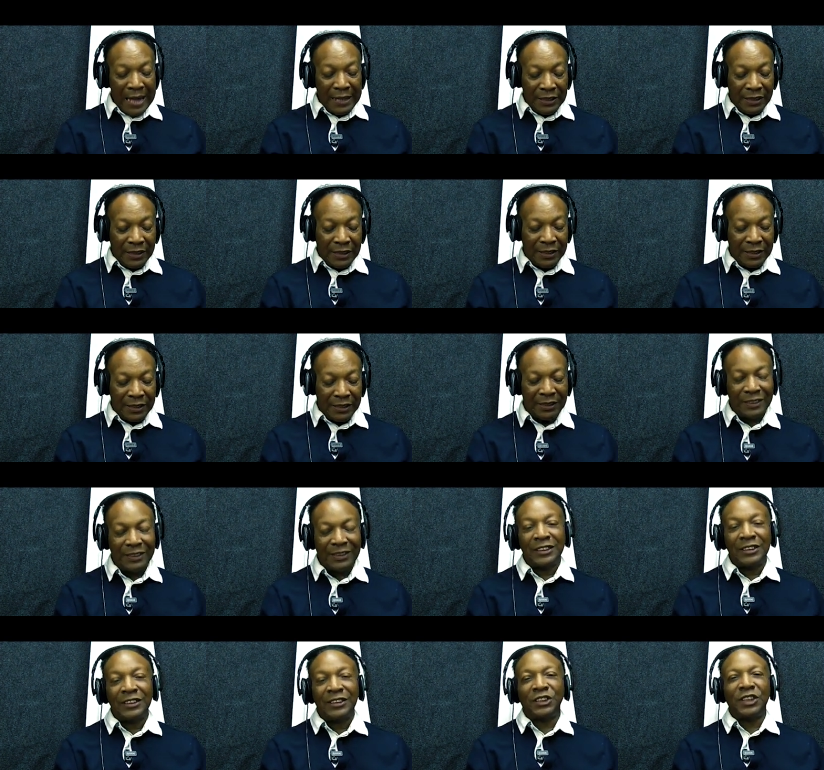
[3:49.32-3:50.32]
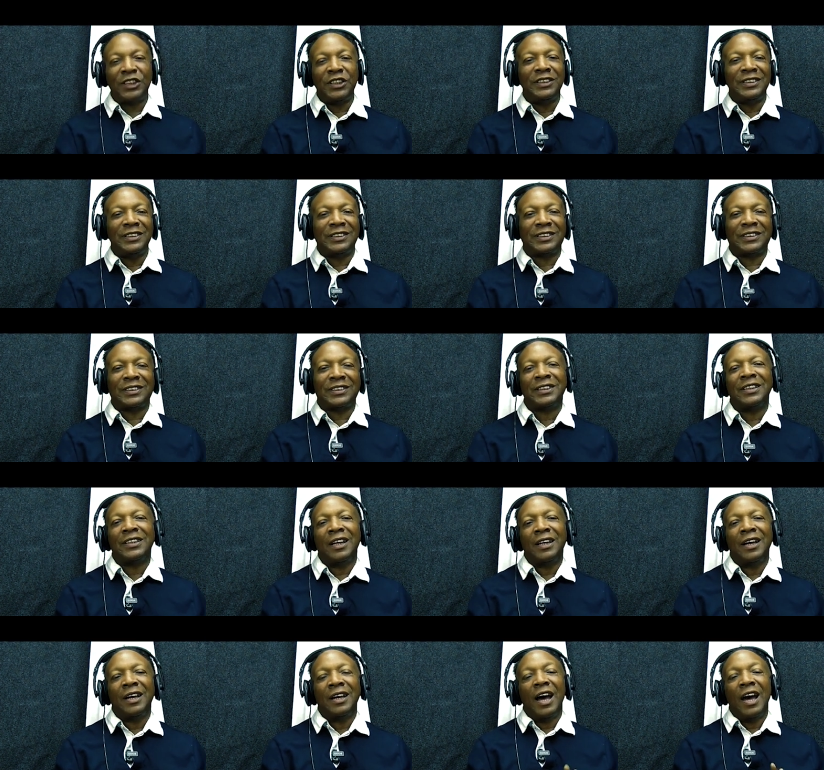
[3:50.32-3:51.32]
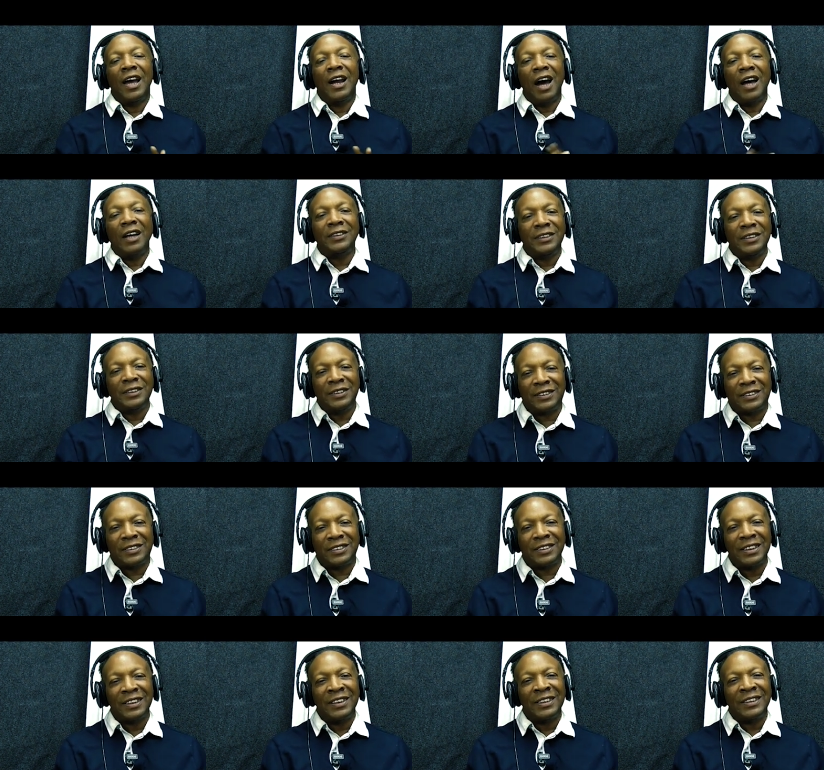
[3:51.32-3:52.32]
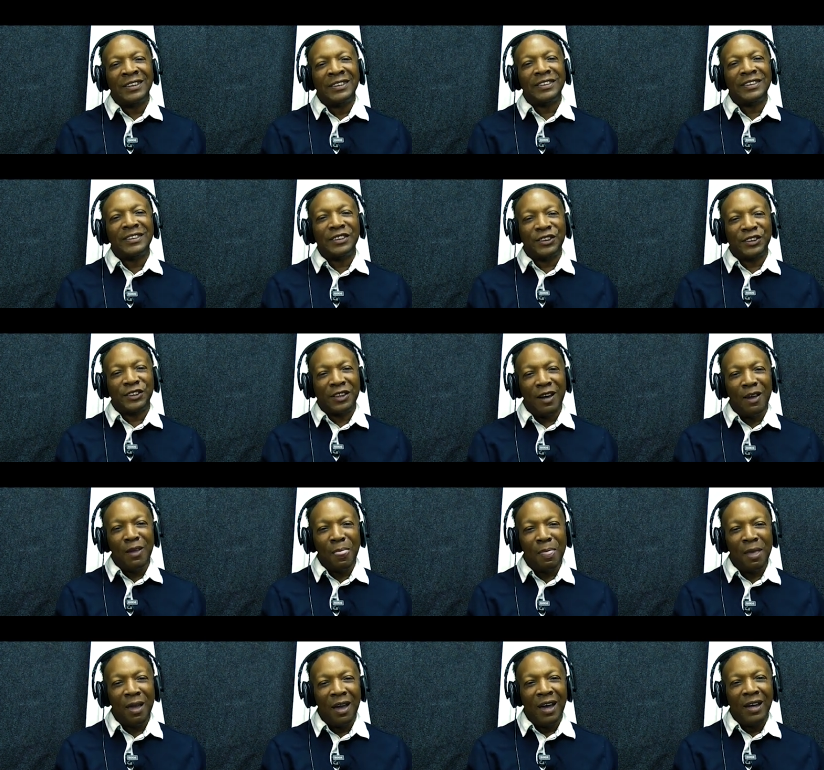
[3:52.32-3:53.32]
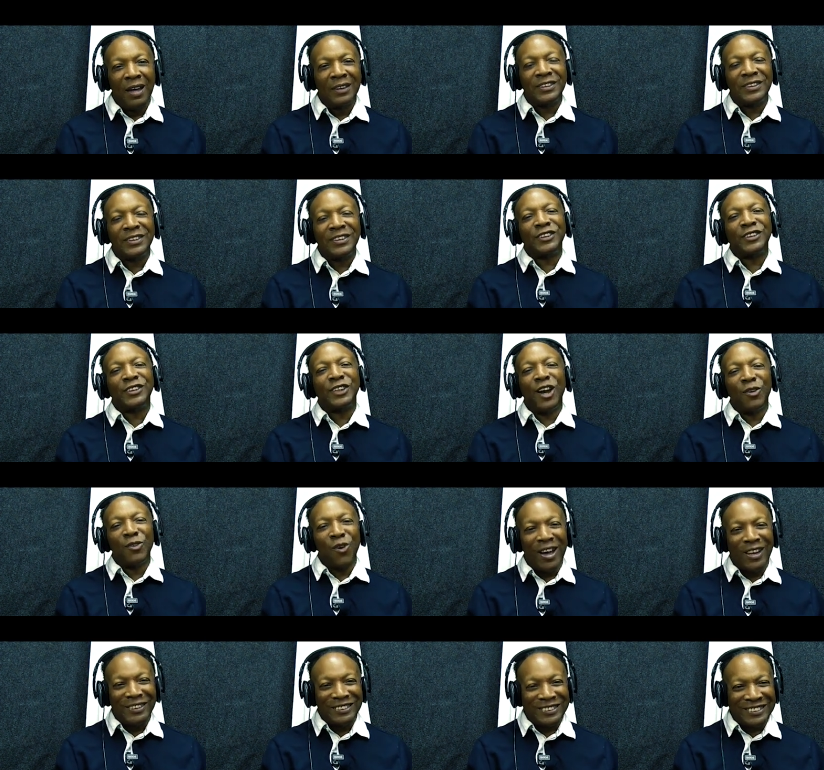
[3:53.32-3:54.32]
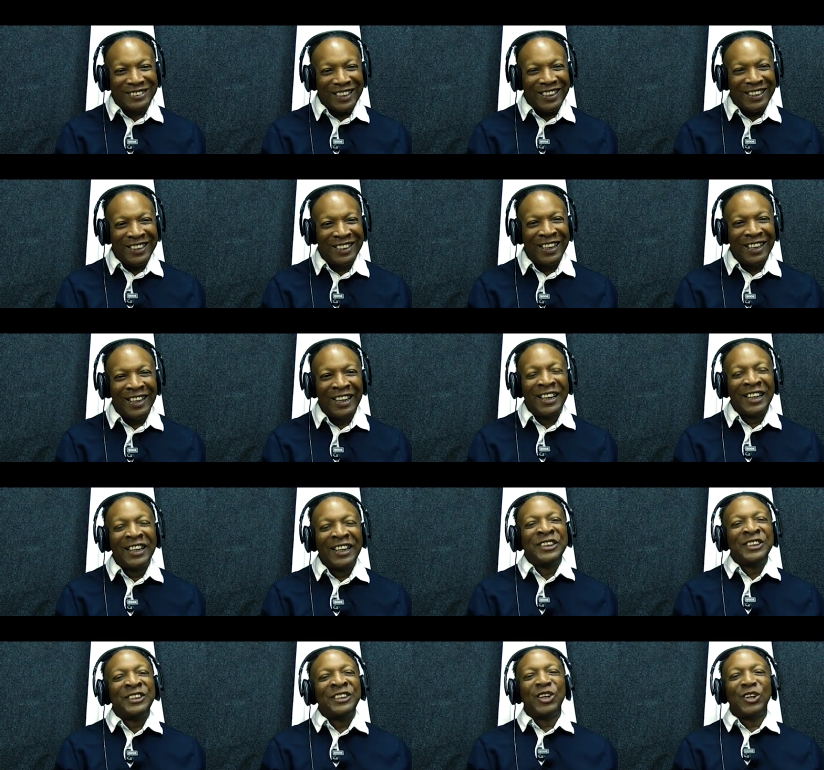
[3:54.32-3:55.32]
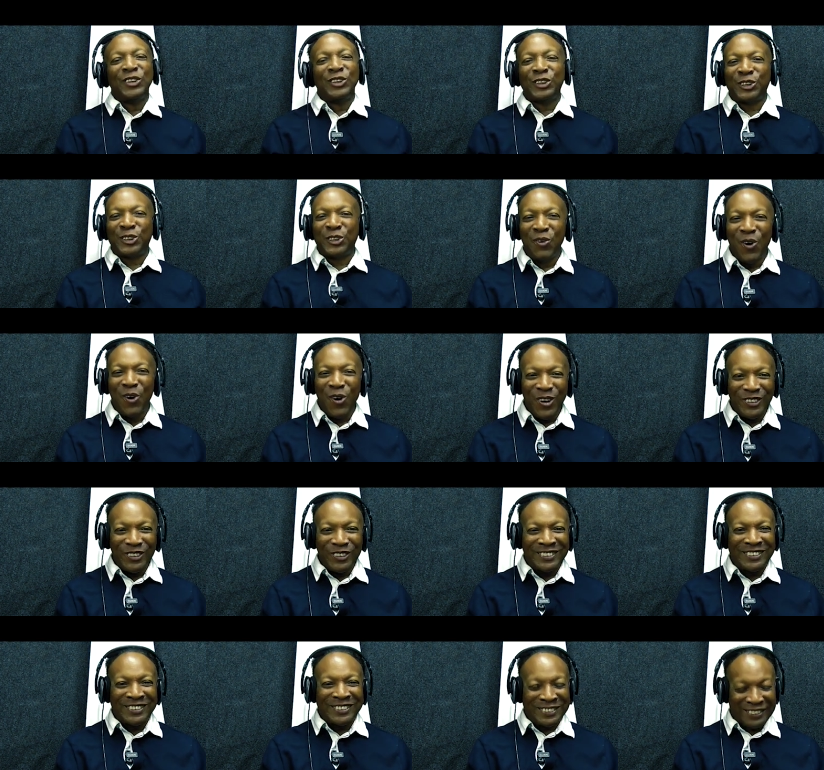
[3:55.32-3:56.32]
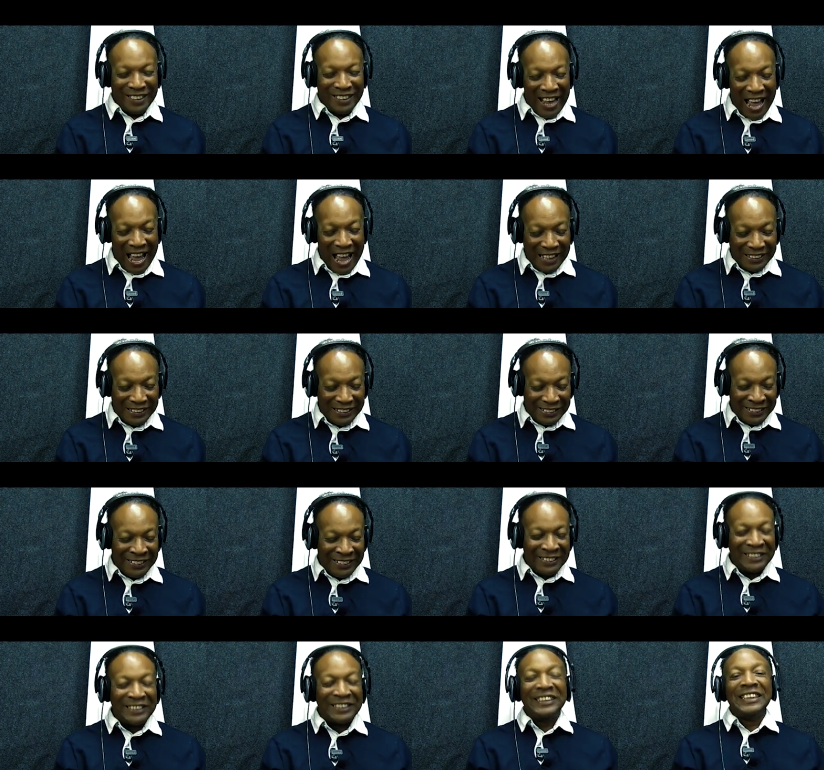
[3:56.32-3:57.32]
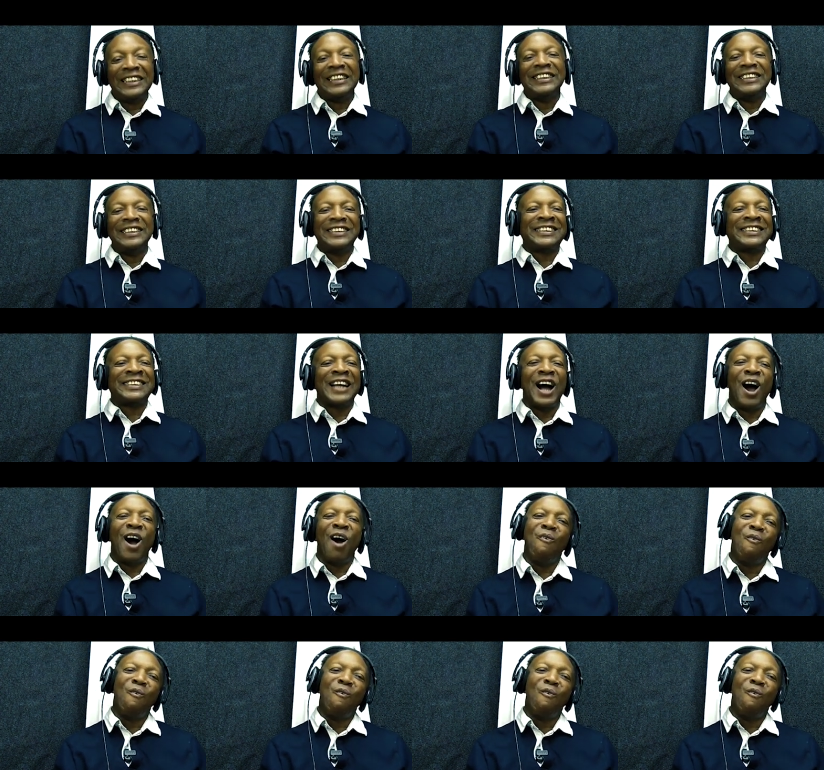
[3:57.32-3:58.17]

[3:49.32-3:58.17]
And she's an artist, she's a singer, she's a songwriter, she does tours, and she is